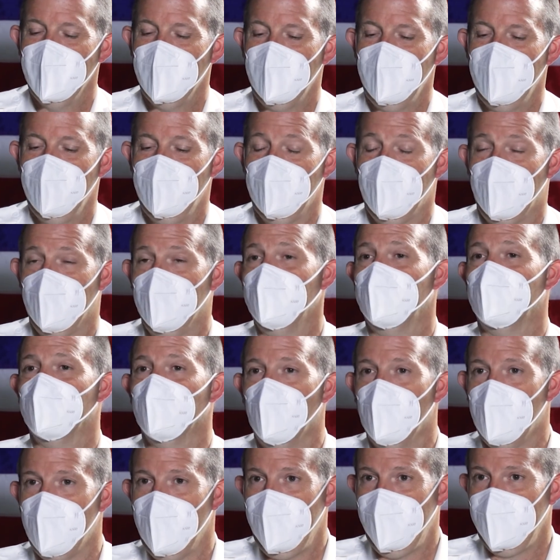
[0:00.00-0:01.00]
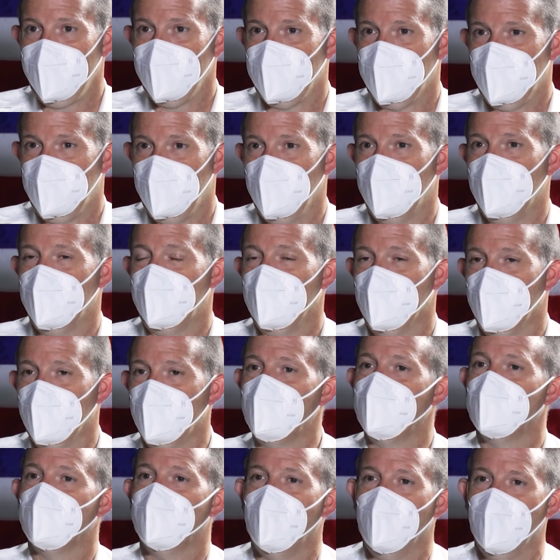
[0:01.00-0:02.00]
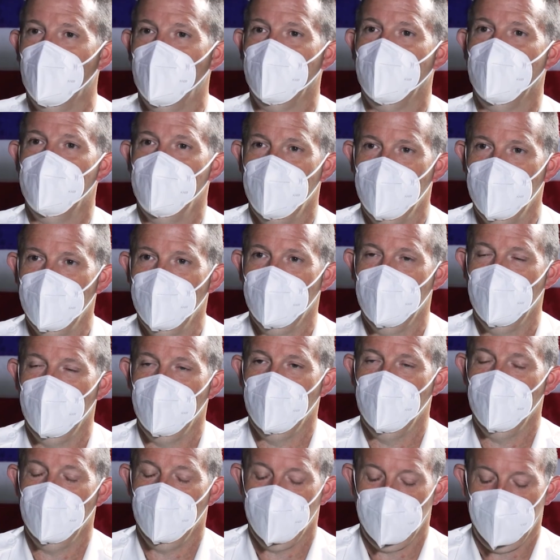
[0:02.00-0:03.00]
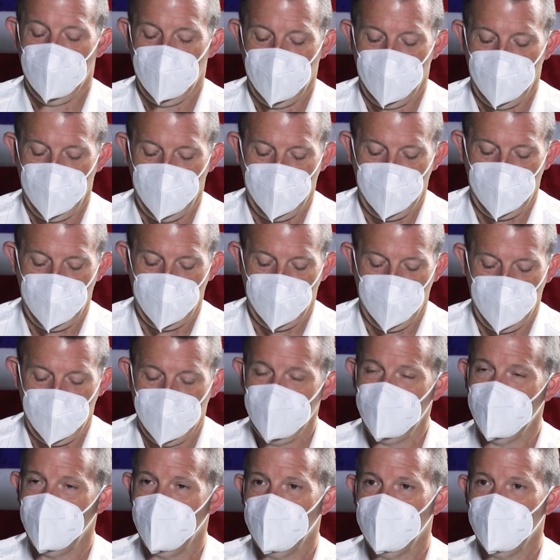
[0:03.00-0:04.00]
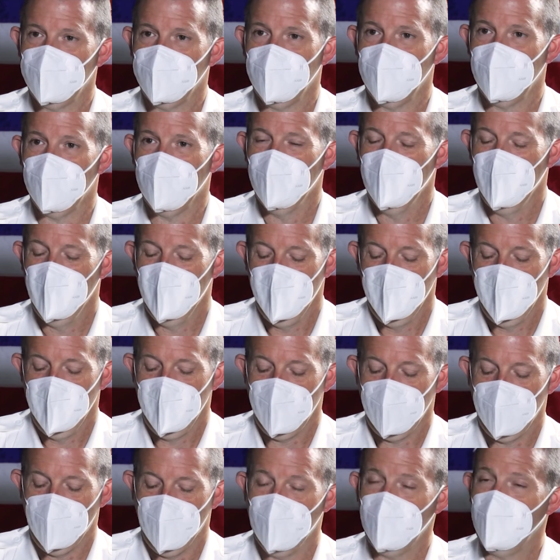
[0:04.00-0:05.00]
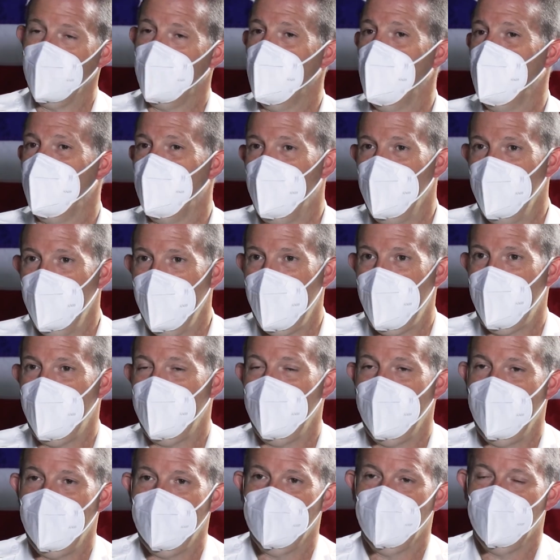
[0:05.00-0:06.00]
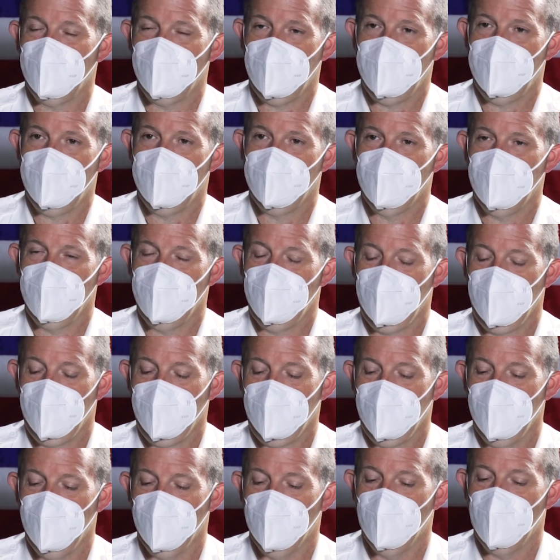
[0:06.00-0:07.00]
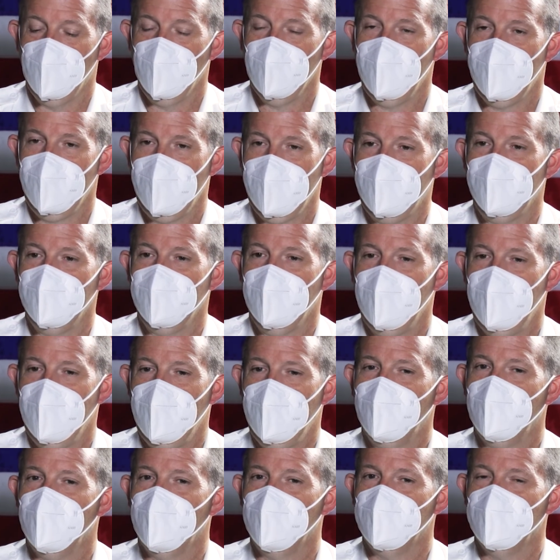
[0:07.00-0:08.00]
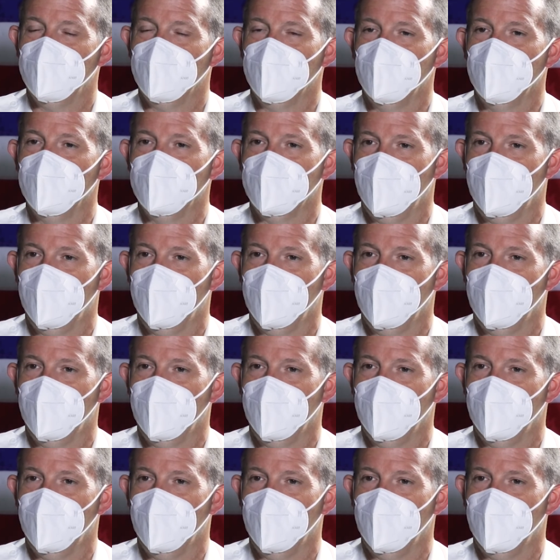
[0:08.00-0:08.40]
and our toolbox to the tools for our community our residents. So more to come on that as we roll that out and have those tools